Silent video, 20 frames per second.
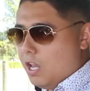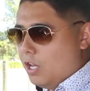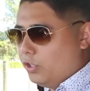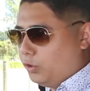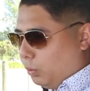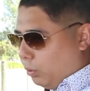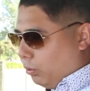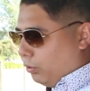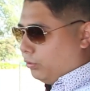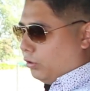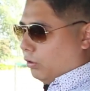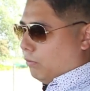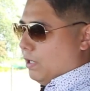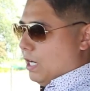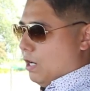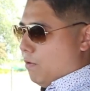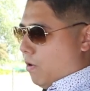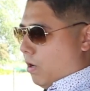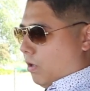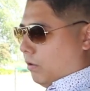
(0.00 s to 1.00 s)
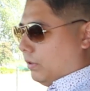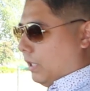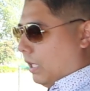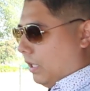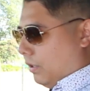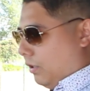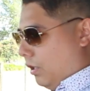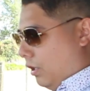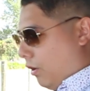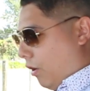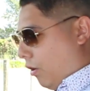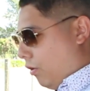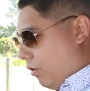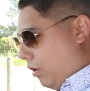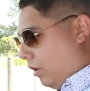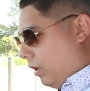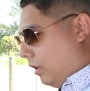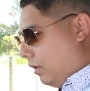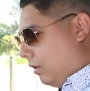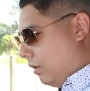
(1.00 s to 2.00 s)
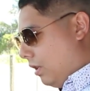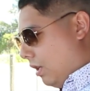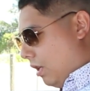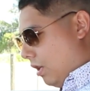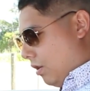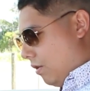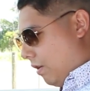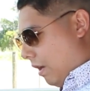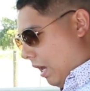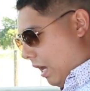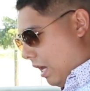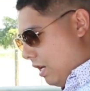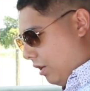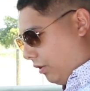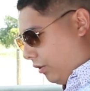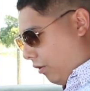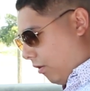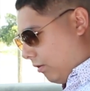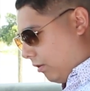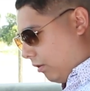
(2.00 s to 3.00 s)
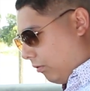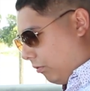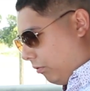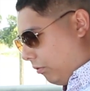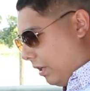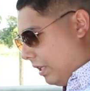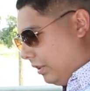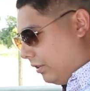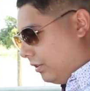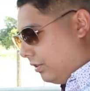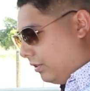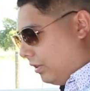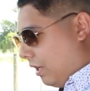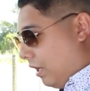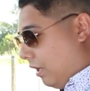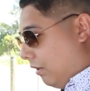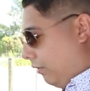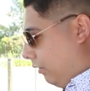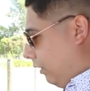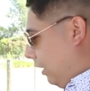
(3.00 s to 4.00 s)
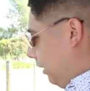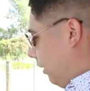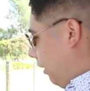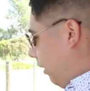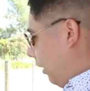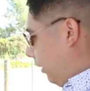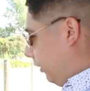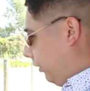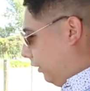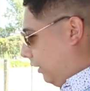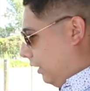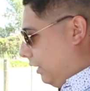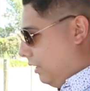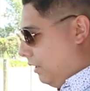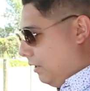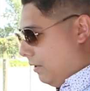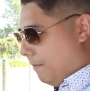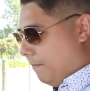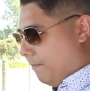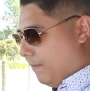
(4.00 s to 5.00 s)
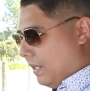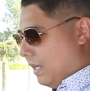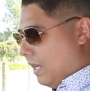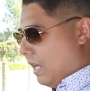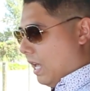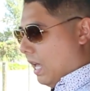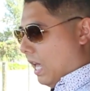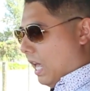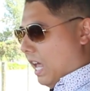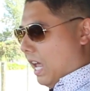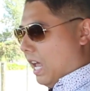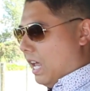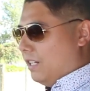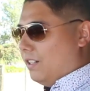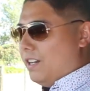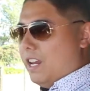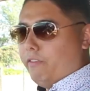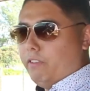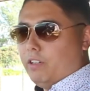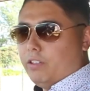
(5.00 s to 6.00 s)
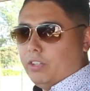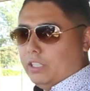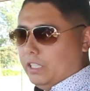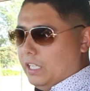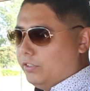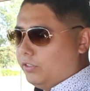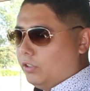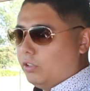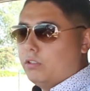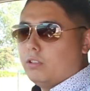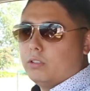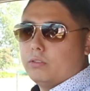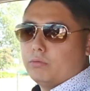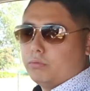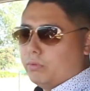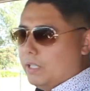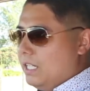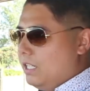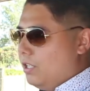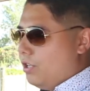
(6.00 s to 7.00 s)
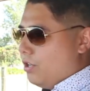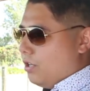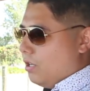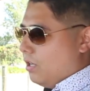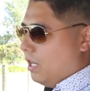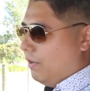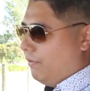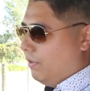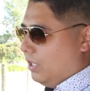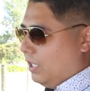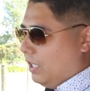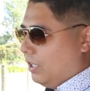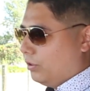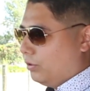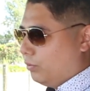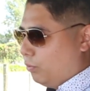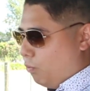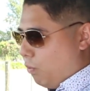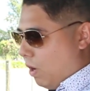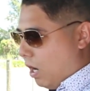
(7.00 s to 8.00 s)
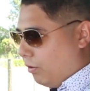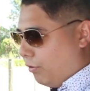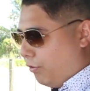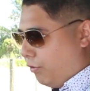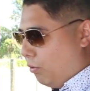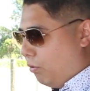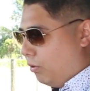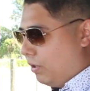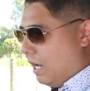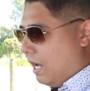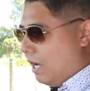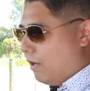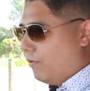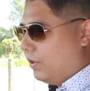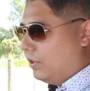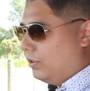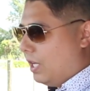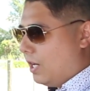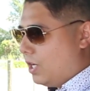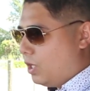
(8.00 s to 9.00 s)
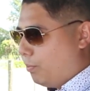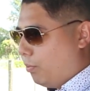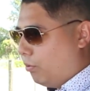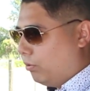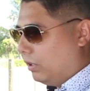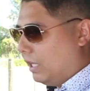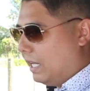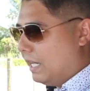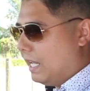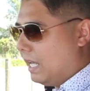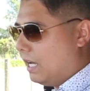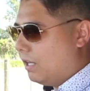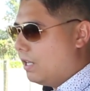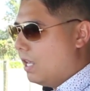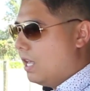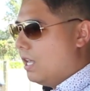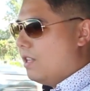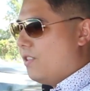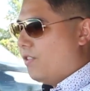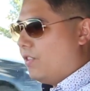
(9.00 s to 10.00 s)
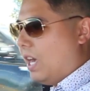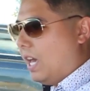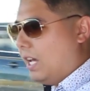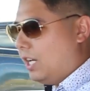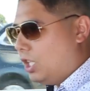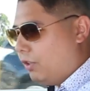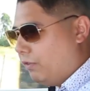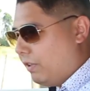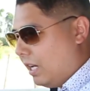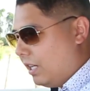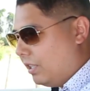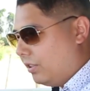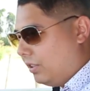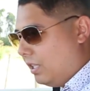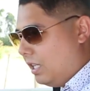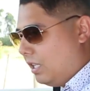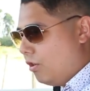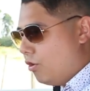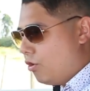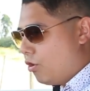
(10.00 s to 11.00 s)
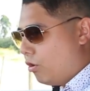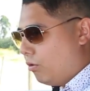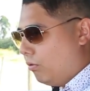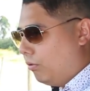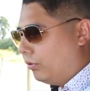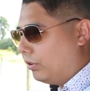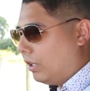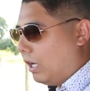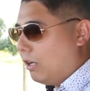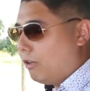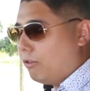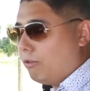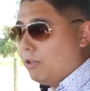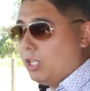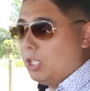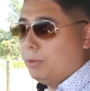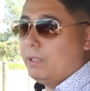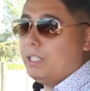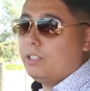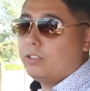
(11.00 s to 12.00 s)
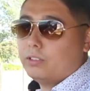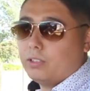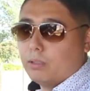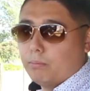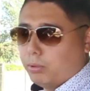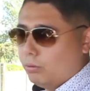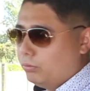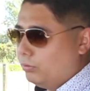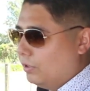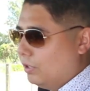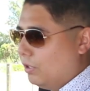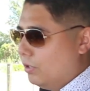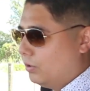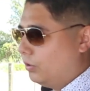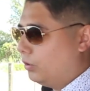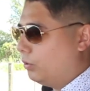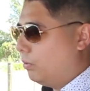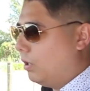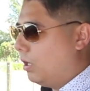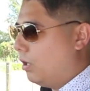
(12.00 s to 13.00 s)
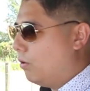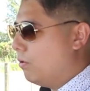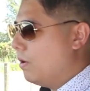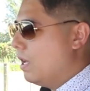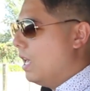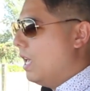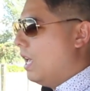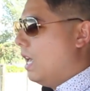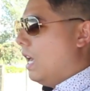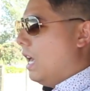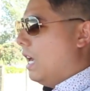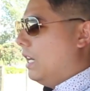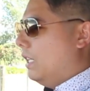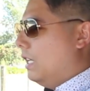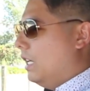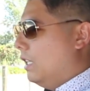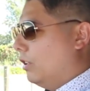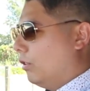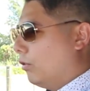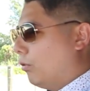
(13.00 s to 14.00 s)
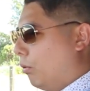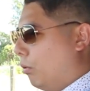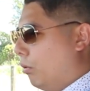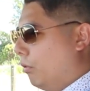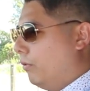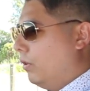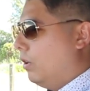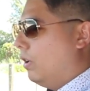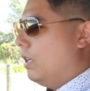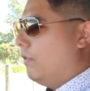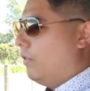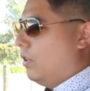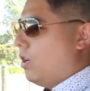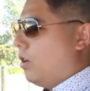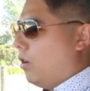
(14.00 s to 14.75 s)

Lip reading: is also really well done, you know, your hand just kind of rests here very nicely. And everything is in good reach, everything is well thought out, the dashboard layout, The HVAC controls are incredibly simple to use as well, and again, they're all very, very